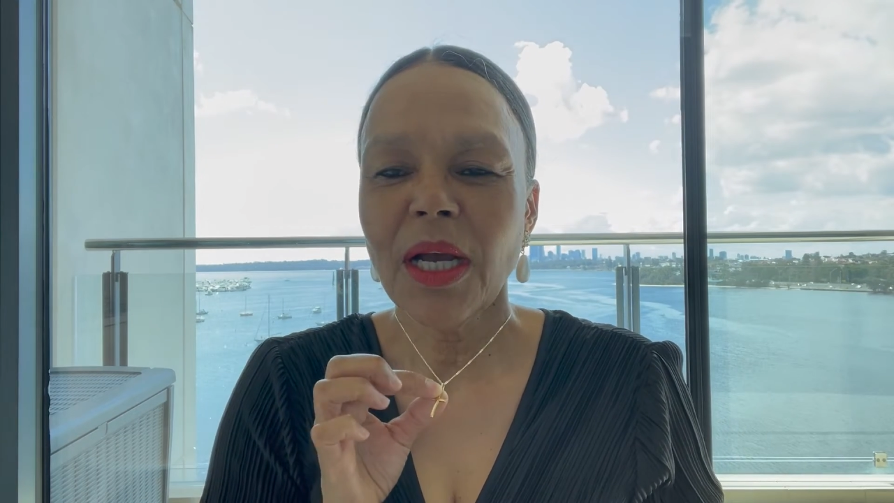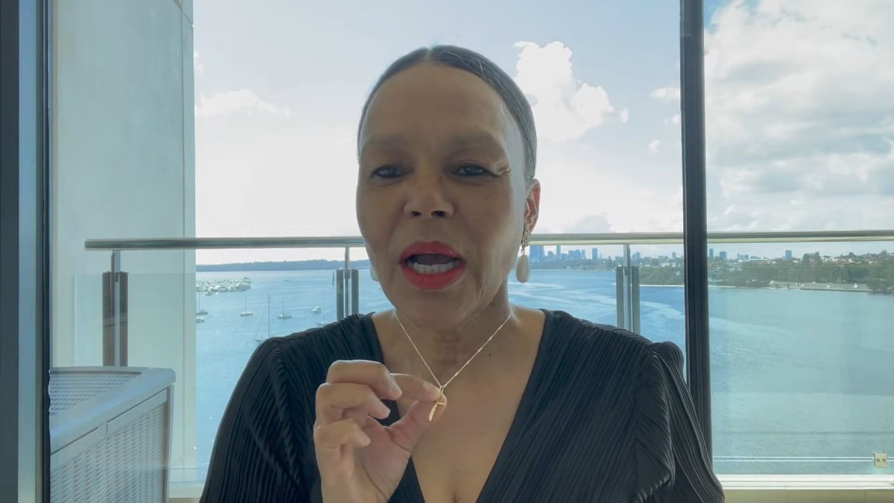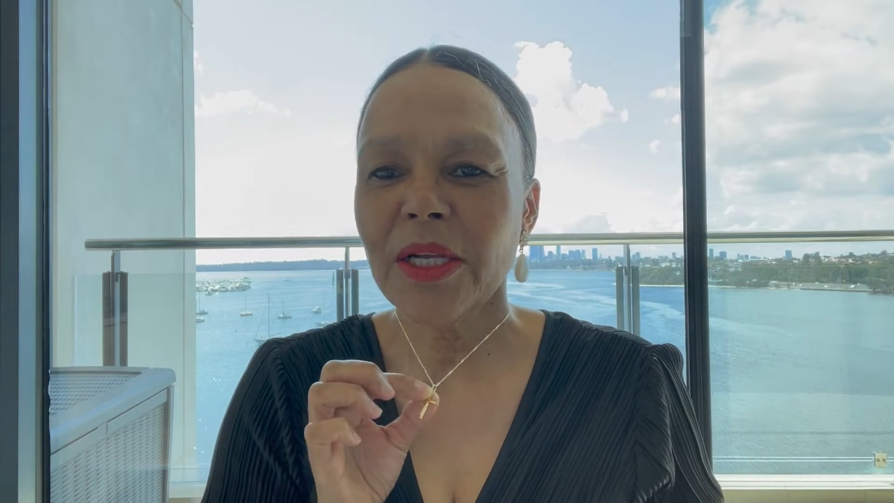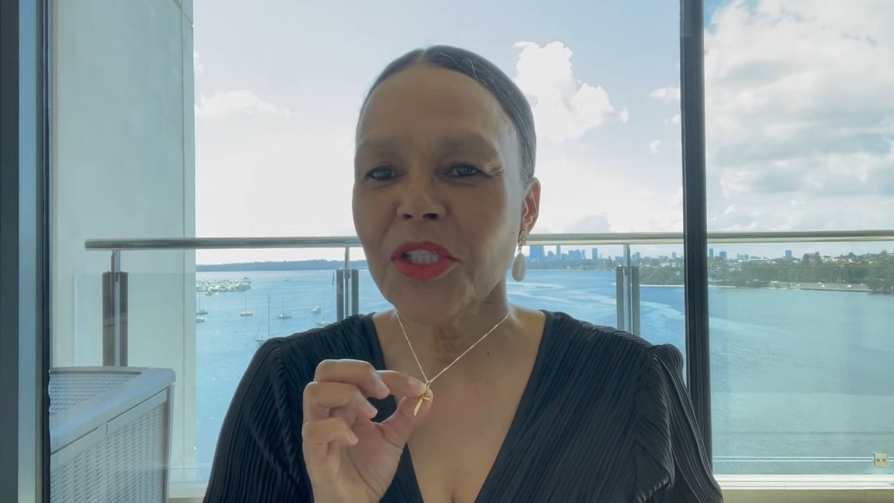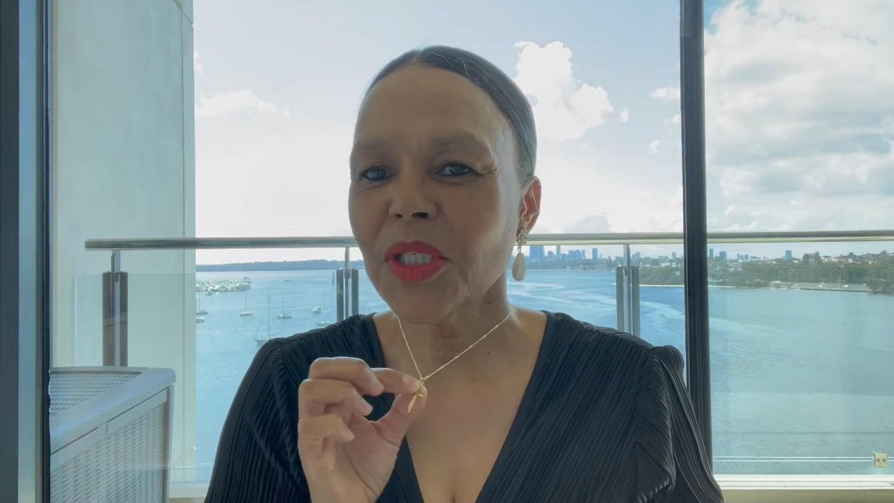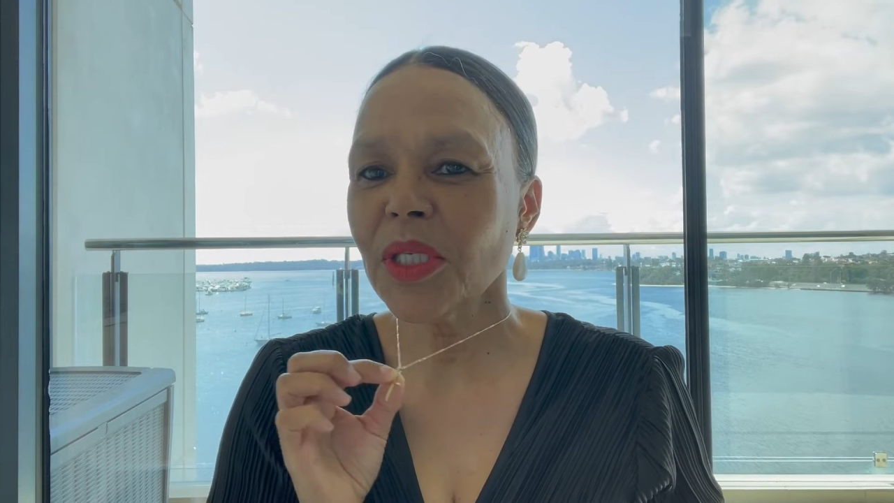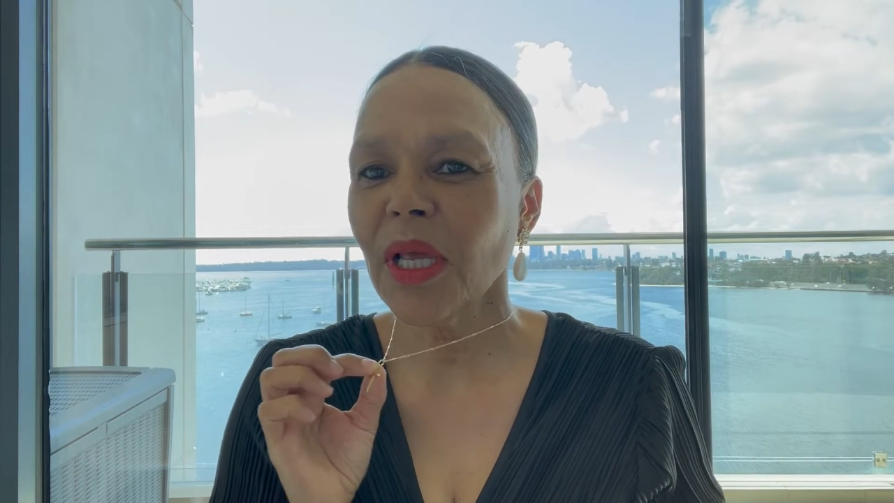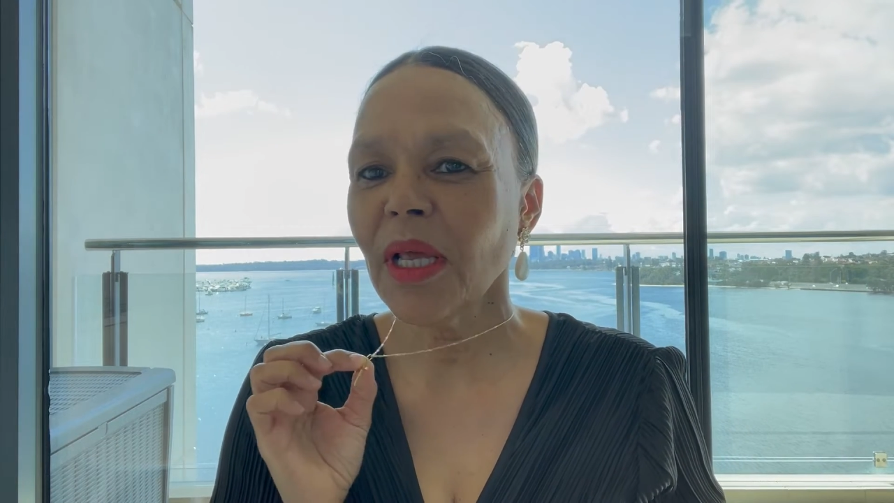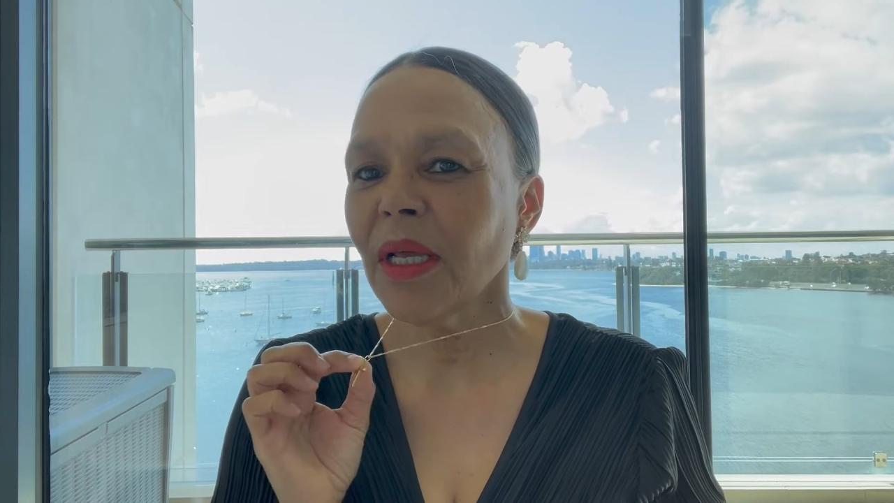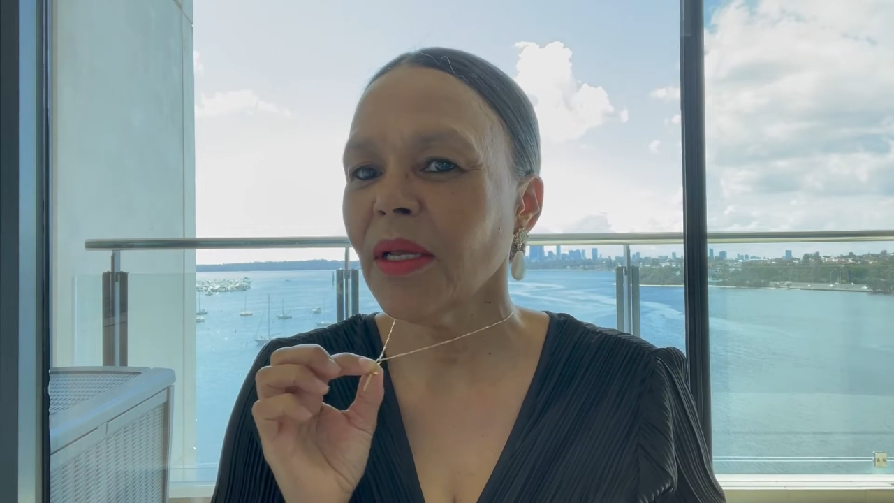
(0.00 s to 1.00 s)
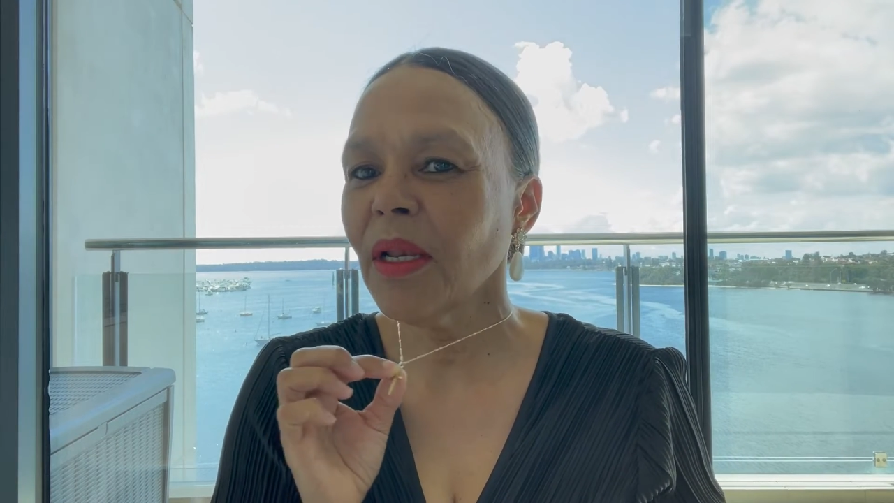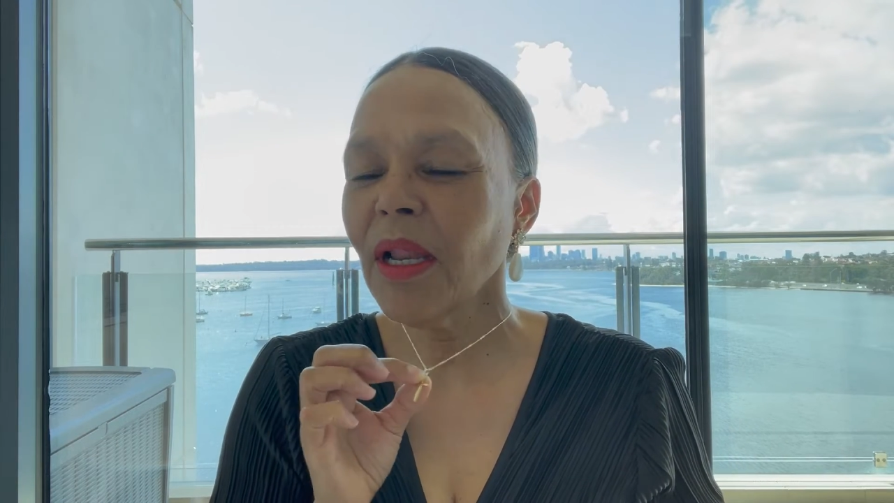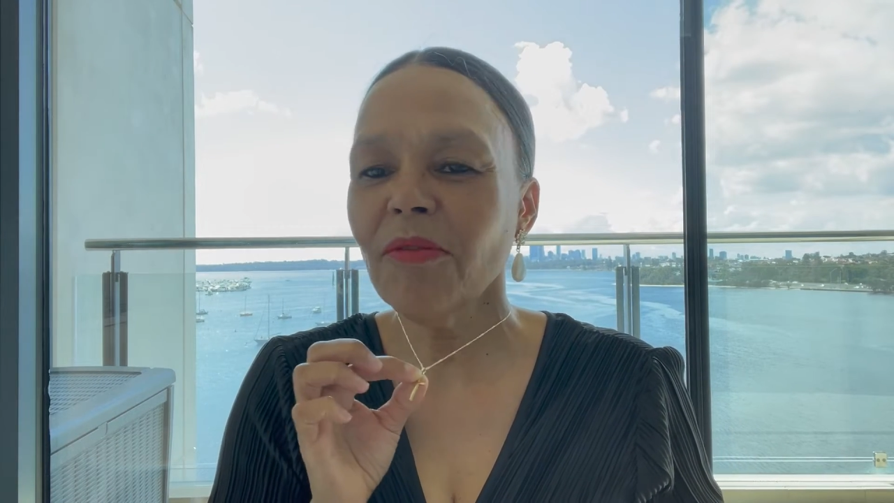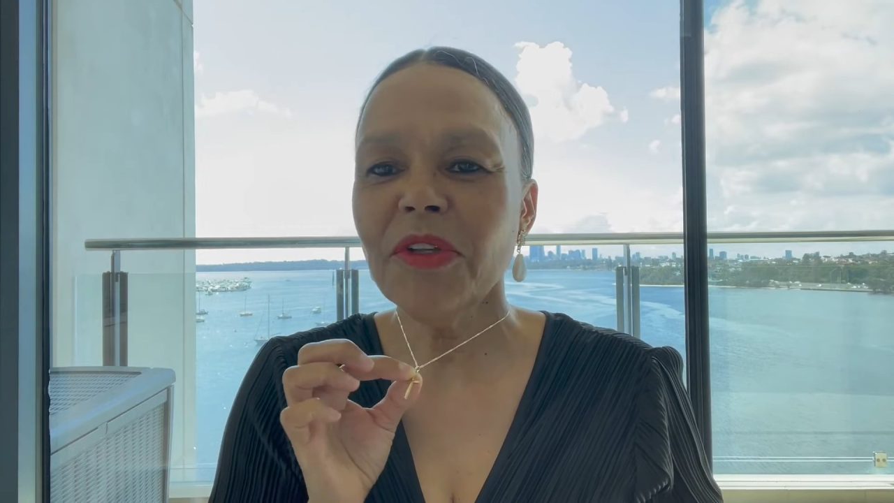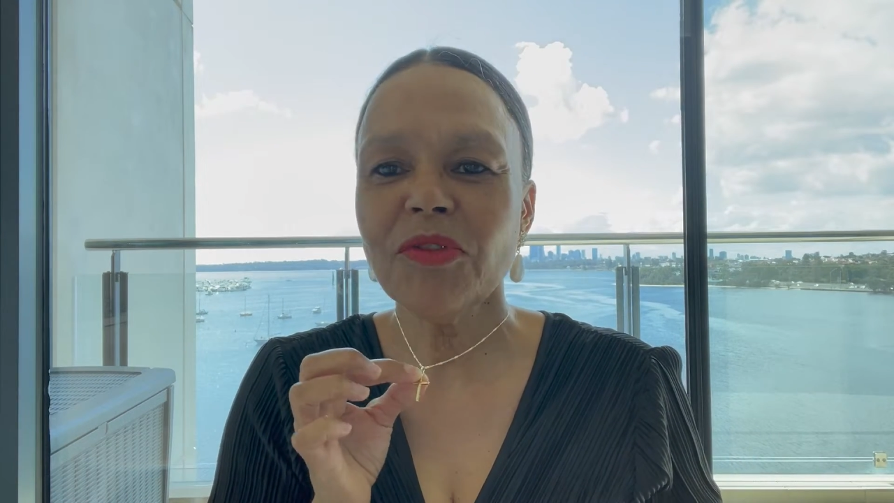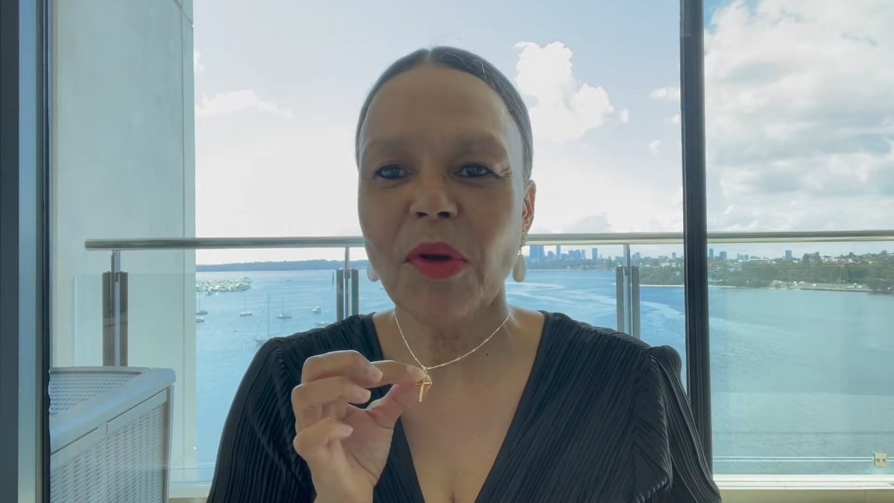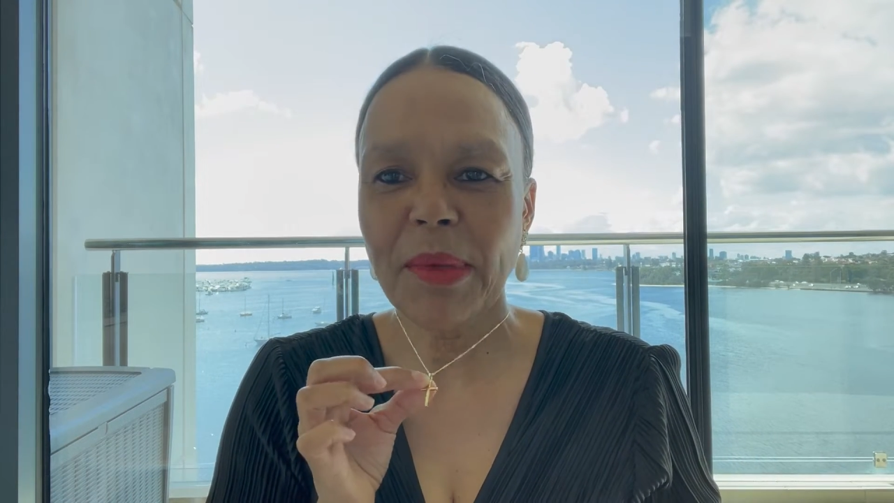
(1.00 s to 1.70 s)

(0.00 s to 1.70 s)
I just love, it's from my